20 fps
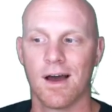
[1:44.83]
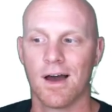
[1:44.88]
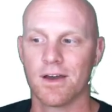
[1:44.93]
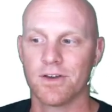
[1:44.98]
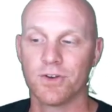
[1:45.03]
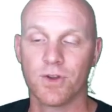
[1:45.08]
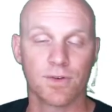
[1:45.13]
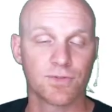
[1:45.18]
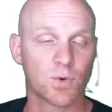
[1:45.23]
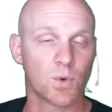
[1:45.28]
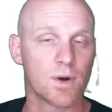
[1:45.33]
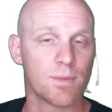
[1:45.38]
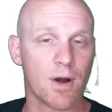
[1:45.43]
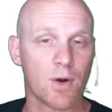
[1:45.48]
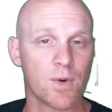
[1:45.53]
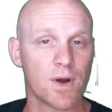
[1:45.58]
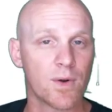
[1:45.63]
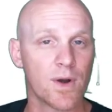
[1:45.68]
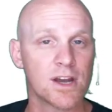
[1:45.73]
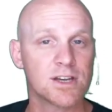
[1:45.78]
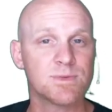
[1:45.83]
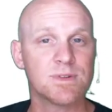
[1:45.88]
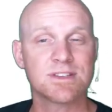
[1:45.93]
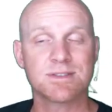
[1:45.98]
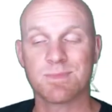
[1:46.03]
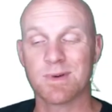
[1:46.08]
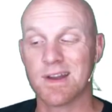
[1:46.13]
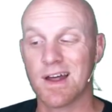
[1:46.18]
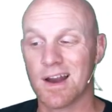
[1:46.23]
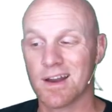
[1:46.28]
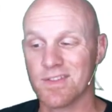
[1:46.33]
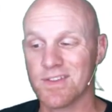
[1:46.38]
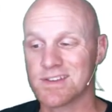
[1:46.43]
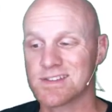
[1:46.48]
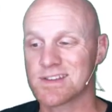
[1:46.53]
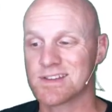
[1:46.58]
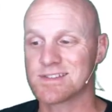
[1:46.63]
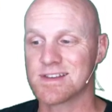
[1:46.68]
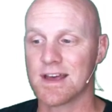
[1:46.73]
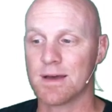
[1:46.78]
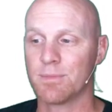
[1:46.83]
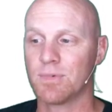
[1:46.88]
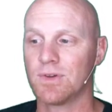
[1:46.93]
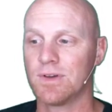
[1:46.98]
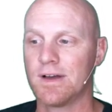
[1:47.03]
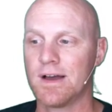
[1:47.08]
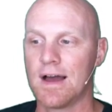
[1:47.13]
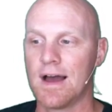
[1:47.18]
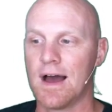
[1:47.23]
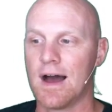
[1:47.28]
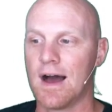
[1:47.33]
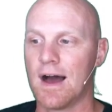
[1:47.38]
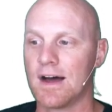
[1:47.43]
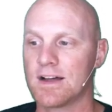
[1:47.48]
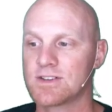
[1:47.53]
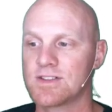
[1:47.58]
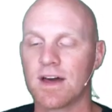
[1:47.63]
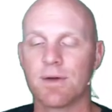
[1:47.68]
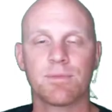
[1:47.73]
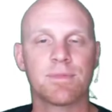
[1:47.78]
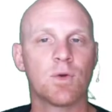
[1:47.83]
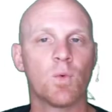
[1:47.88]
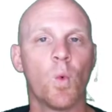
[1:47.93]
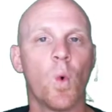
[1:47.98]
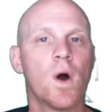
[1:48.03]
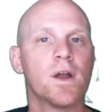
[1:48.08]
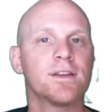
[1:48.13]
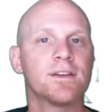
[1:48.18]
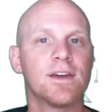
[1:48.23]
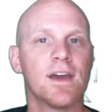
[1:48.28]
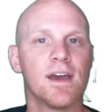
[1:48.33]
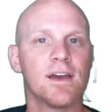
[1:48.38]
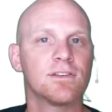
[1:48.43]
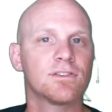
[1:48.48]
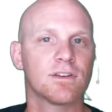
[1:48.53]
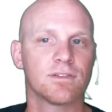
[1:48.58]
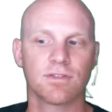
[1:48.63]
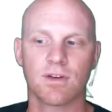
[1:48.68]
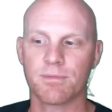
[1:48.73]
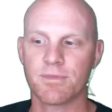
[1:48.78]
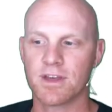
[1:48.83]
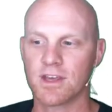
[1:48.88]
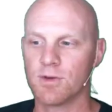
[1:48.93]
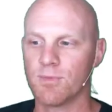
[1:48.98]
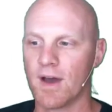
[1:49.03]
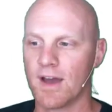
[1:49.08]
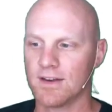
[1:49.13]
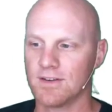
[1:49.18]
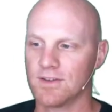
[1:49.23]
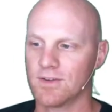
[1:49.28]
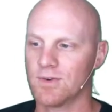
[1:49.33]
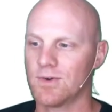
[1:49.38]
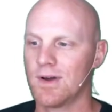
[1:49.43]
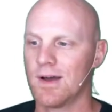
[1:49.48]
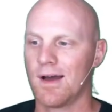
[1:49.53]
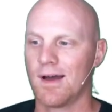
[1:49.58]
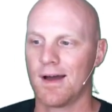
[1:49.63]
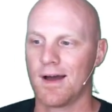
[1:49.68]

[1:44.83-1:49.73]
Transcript: You do have to worry about rearrangements, but not in this example. So that would be one case of something you might do.